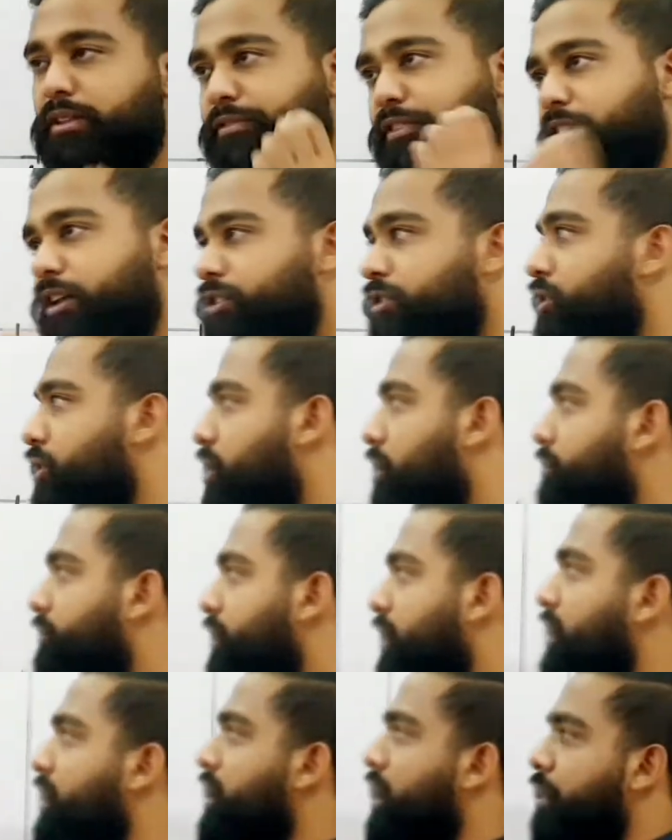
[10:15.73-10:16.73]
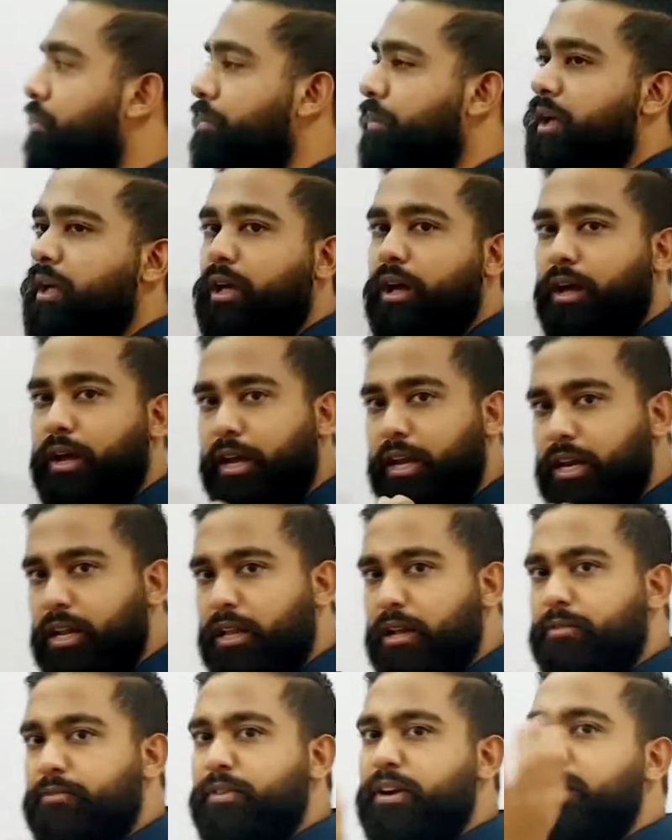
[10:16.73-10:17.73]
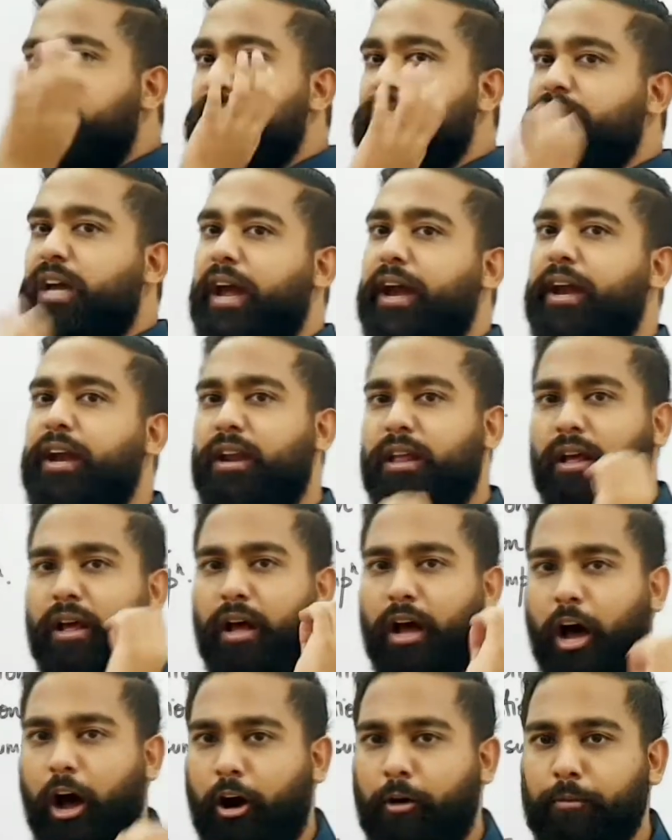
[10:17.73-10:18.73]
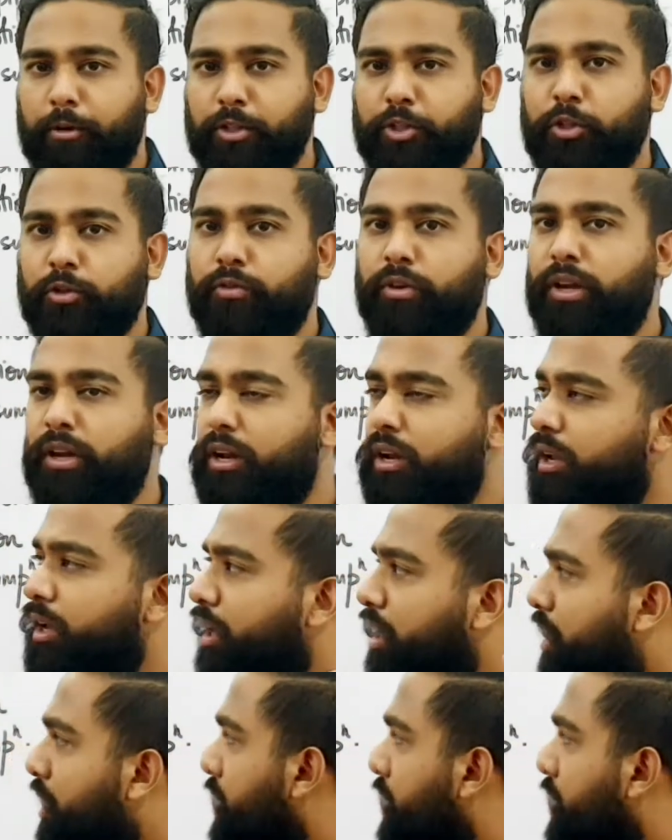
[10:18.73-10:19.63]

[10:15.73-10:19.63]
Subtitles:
a function of income. Income will decide how much you will